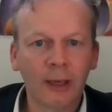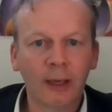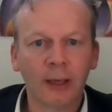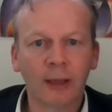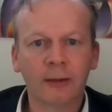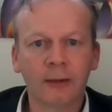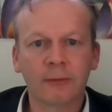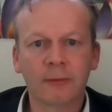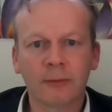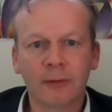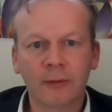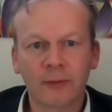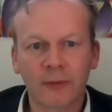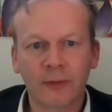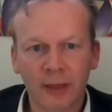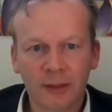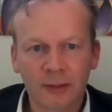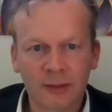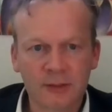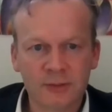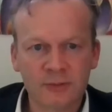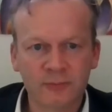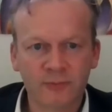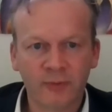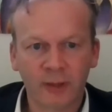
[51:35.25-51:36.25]
and that
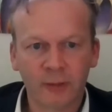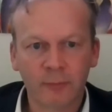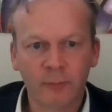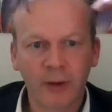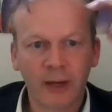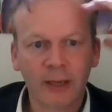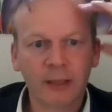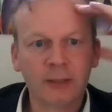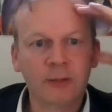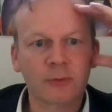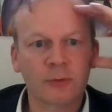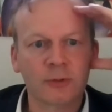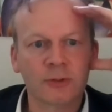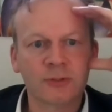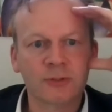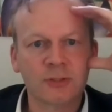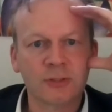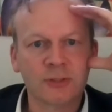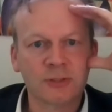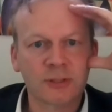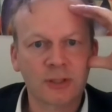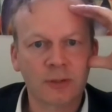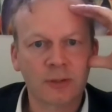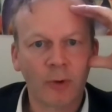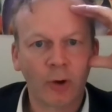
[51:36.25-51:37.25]
is fed back to the
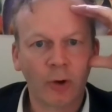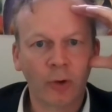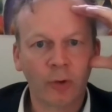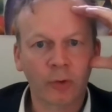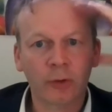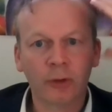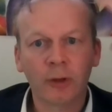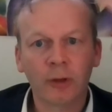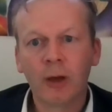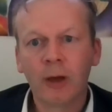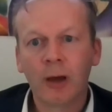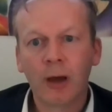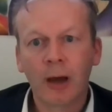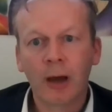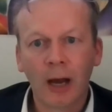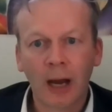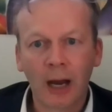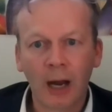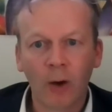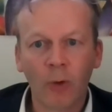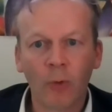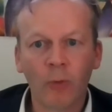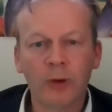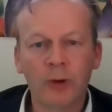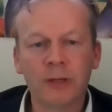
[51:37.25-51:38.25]
system on
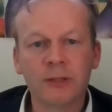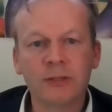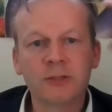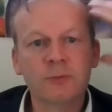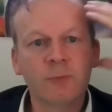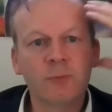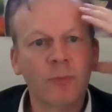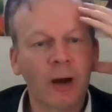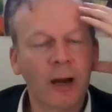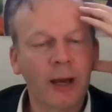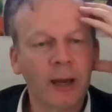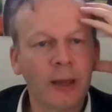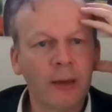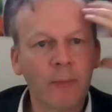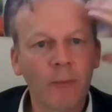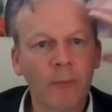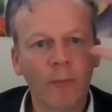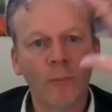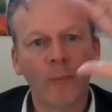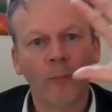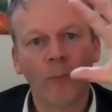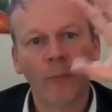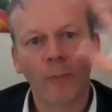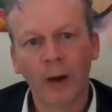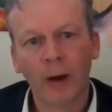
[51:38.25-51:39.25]
how is my
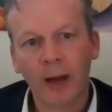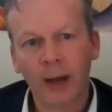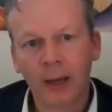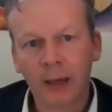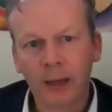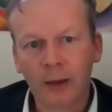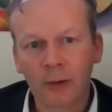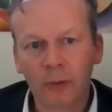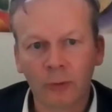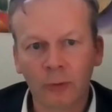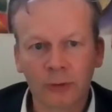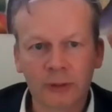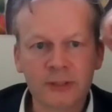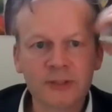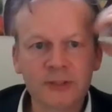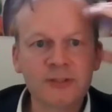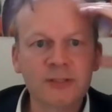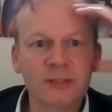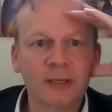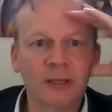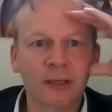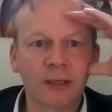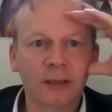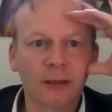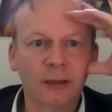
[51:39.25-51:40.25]

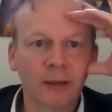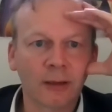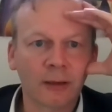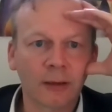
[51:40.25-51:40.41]
holistic